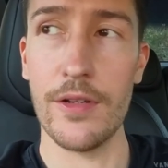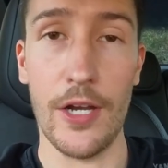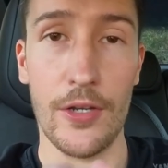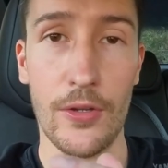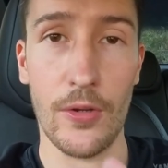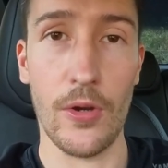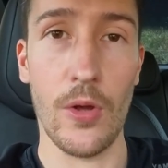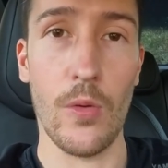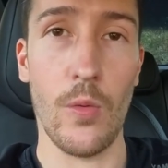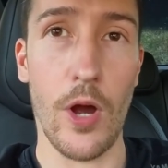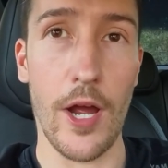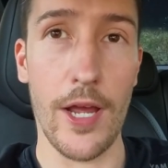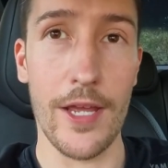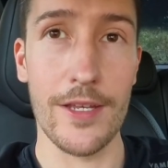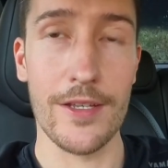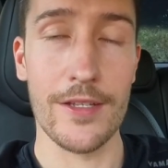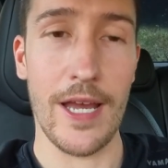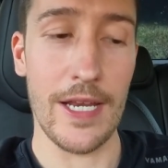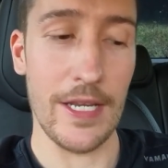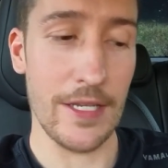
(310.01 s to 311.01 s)
I don't know why.
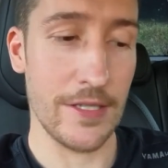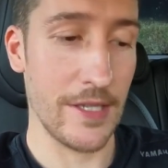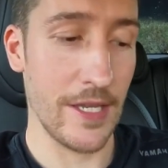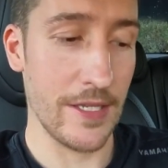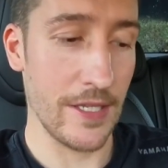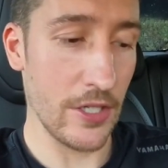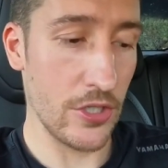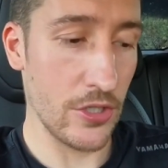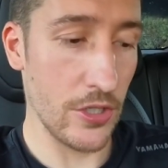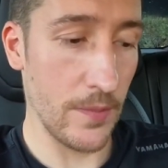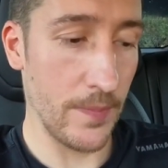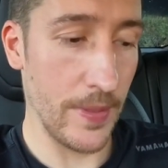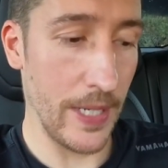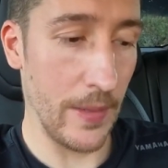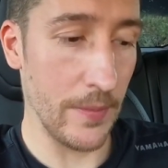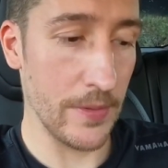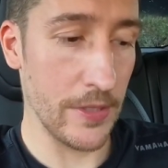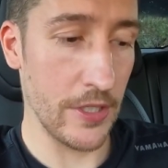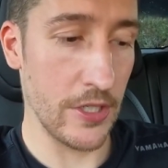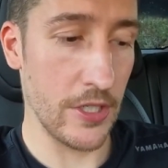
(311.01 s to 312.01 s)
And it says it should be
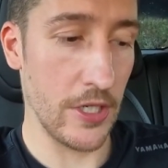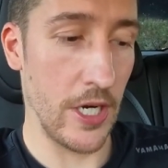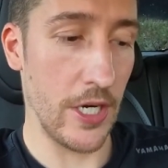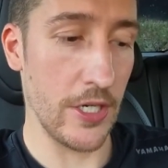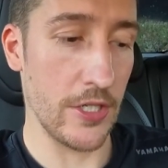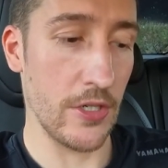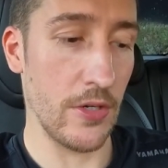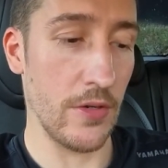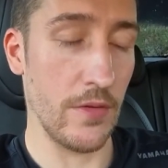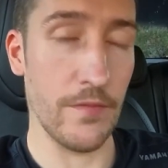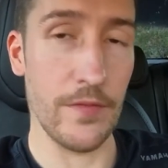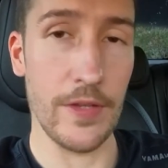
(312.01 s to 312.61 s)
able to charge on